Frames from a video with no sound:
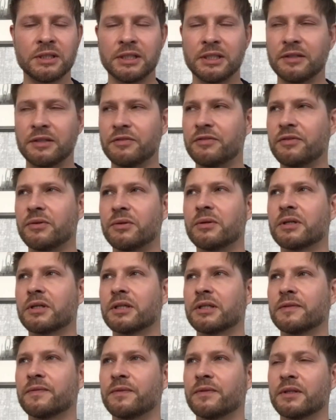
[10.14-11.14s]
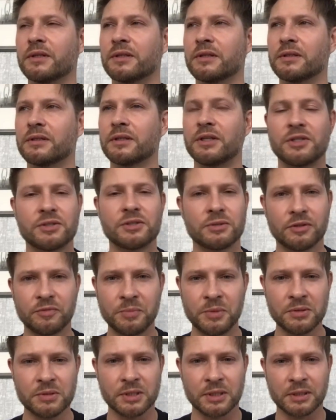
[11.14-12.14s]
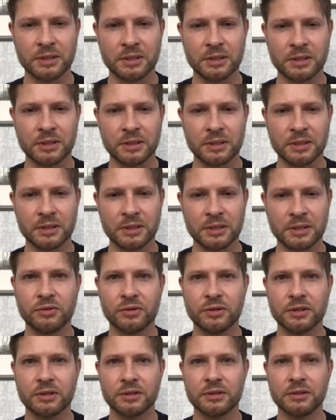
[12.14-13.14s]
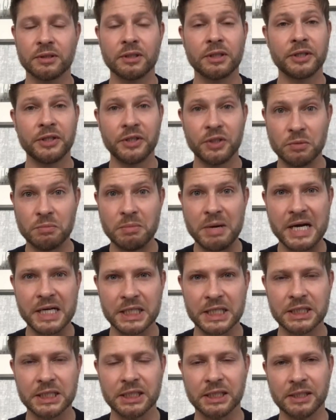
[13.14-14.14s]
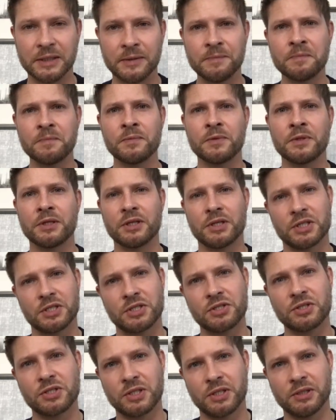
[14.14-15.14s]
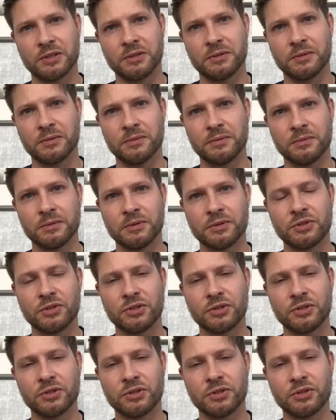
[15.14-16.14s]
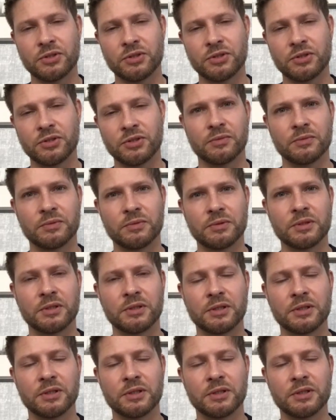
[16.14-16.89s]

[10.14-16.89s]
for mm, uh, history of music but i think for humanity is so so so